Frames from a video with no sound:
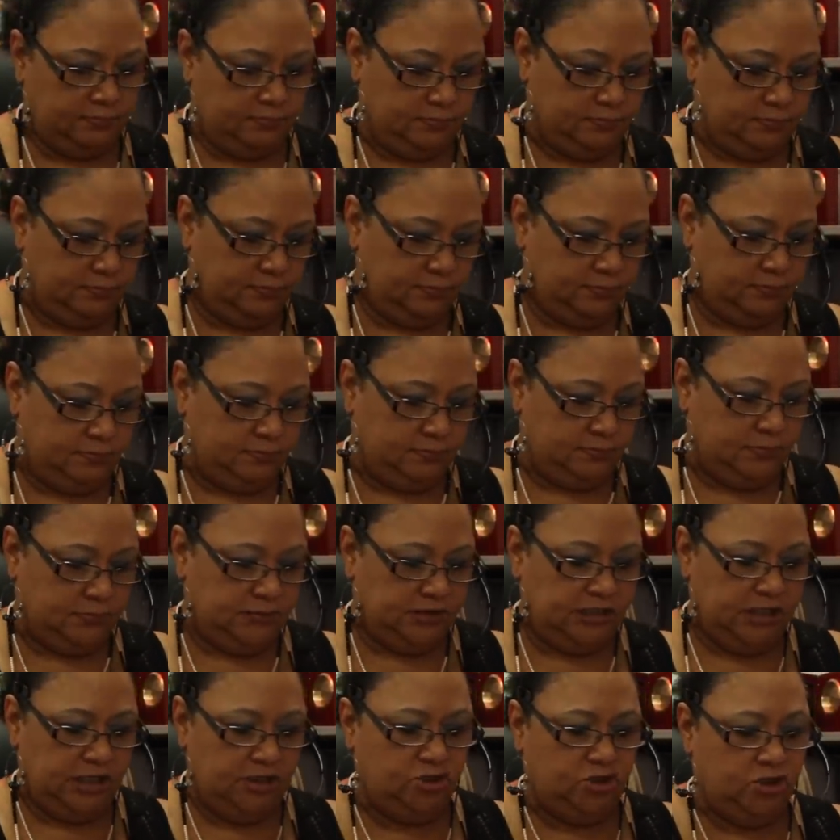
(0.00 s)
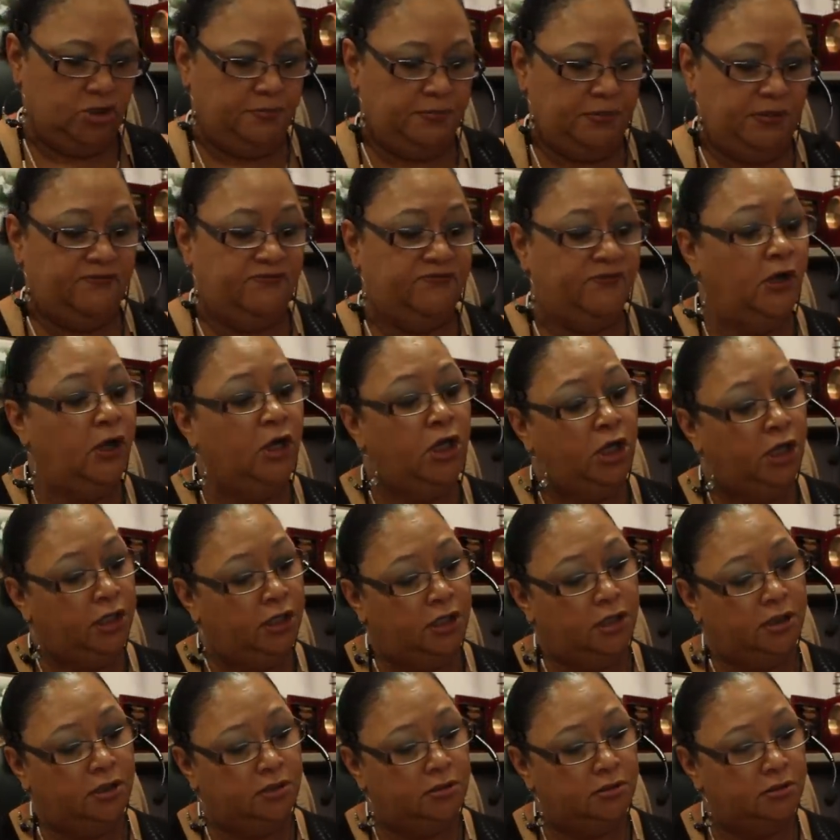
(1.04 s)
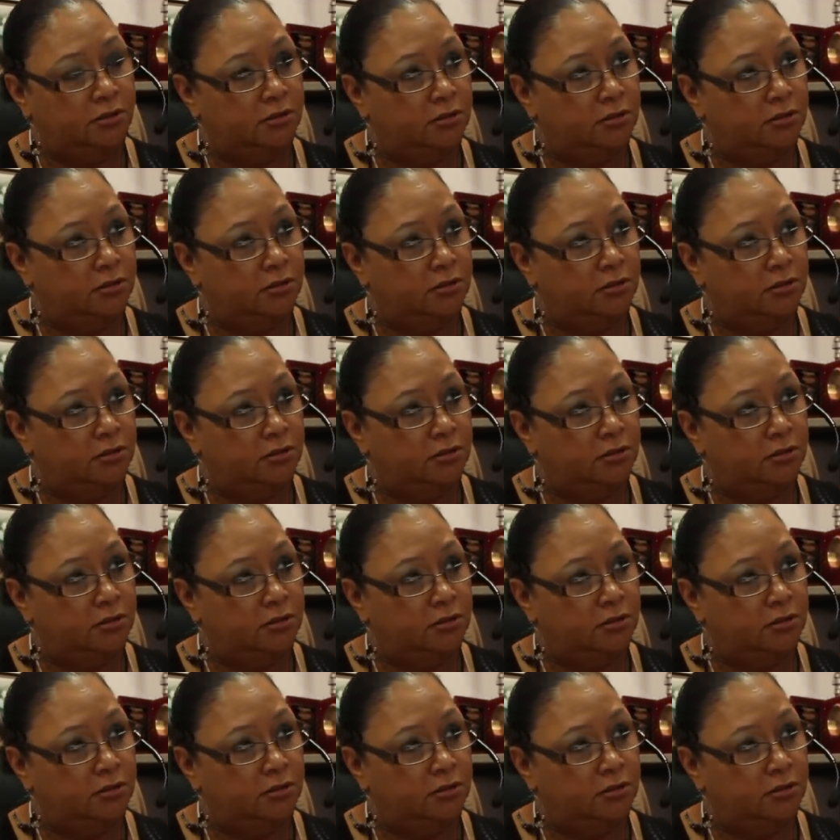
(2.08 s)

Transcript: I like to give people, when they come,